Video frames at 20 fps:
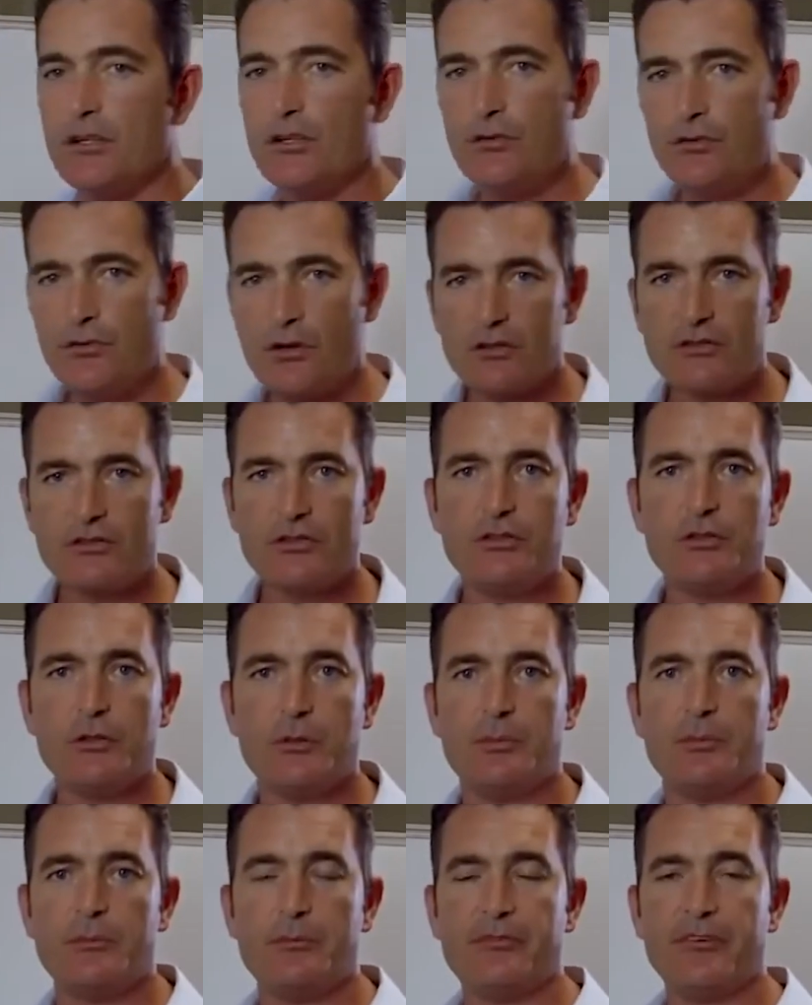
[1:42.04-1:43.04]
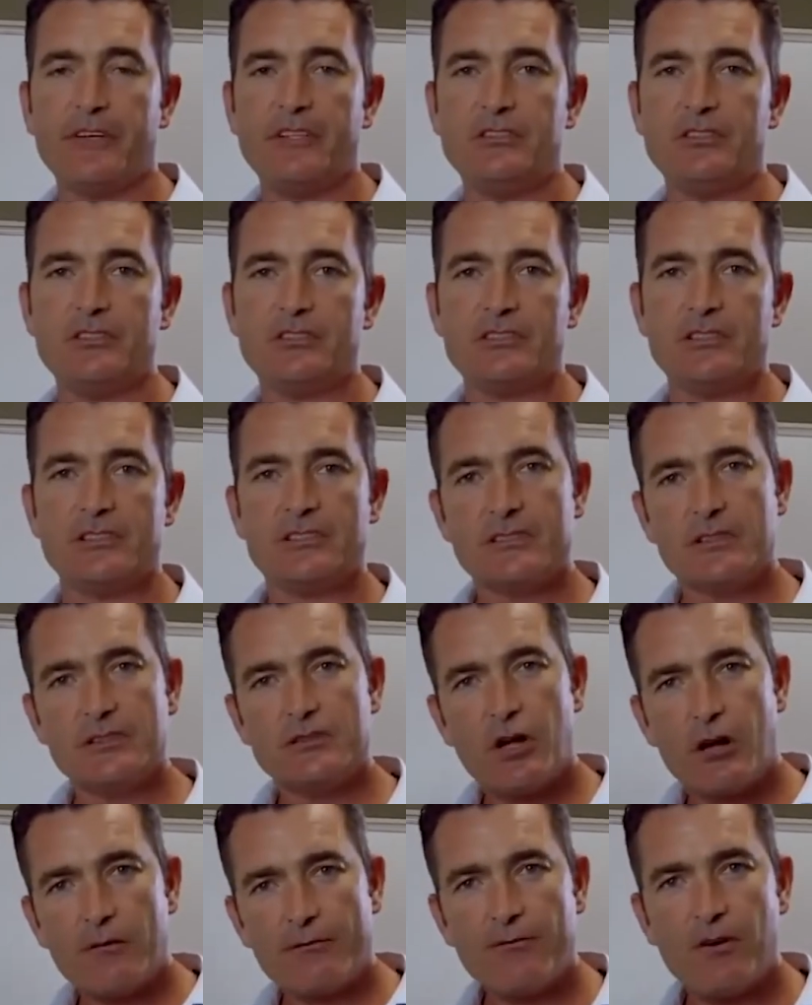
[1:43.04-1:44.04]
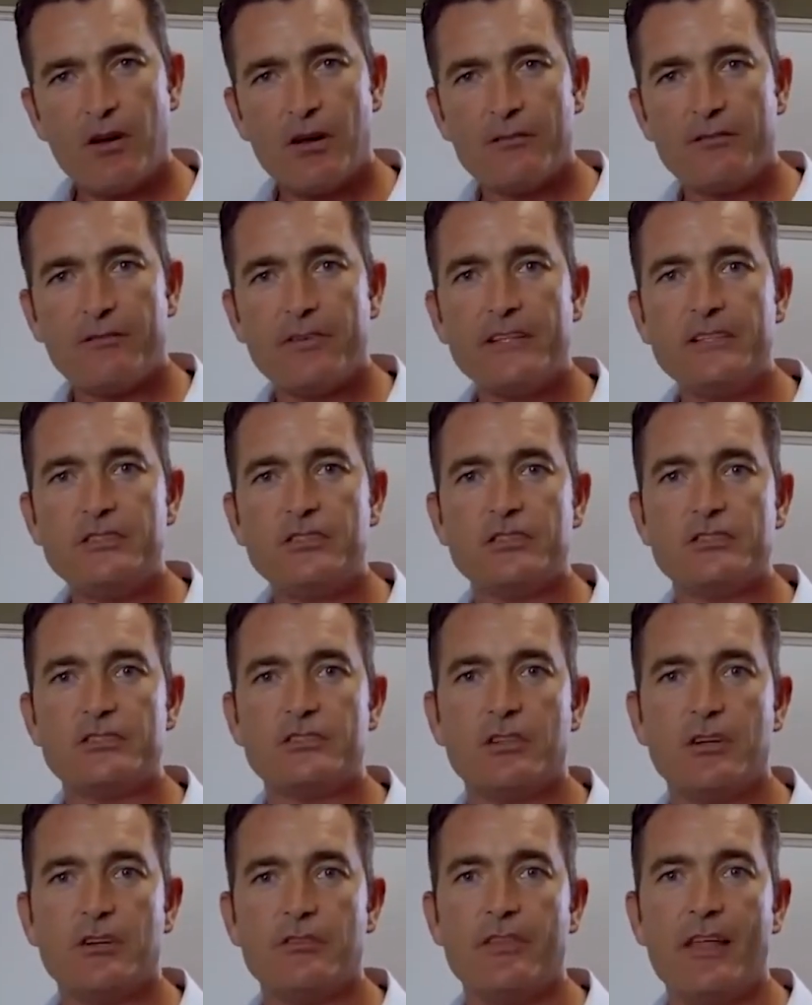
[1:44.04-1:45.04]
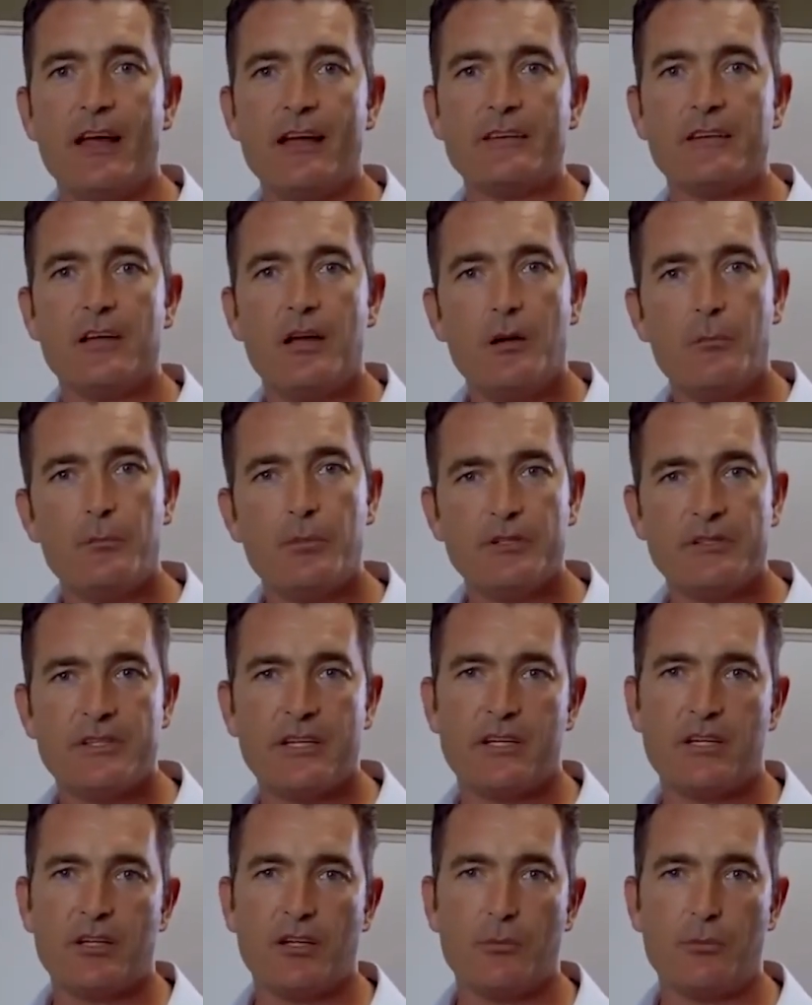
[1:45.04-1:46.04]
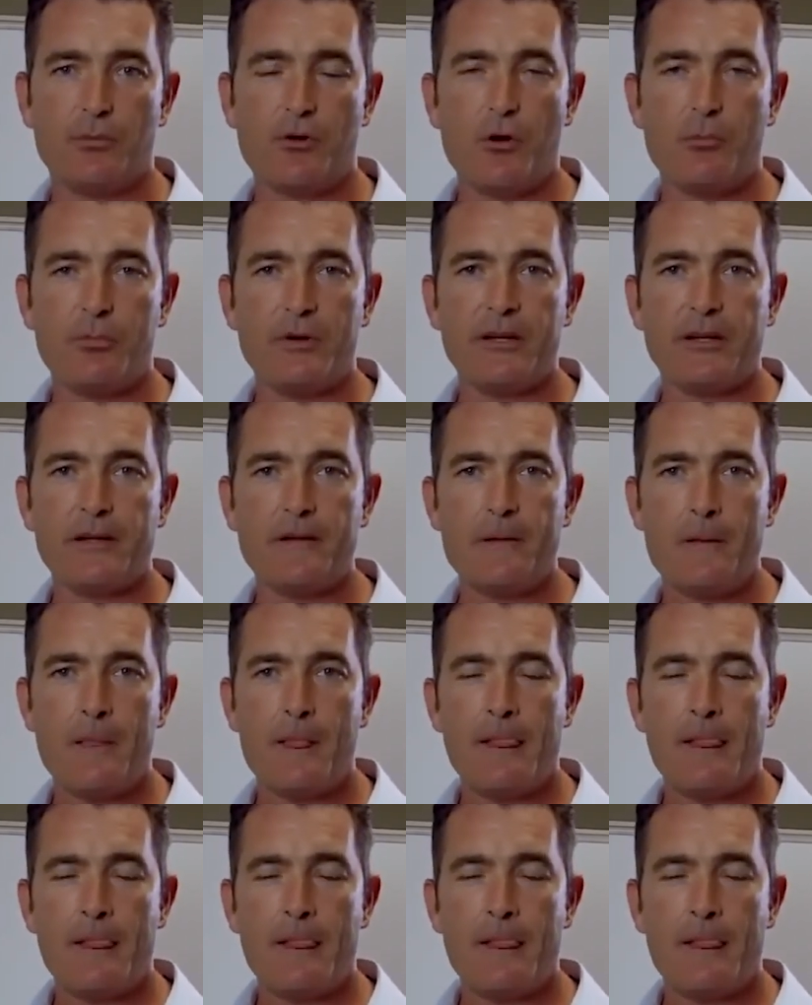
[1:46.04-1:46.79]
You've got to do a features list, the top 5 features of that particular property.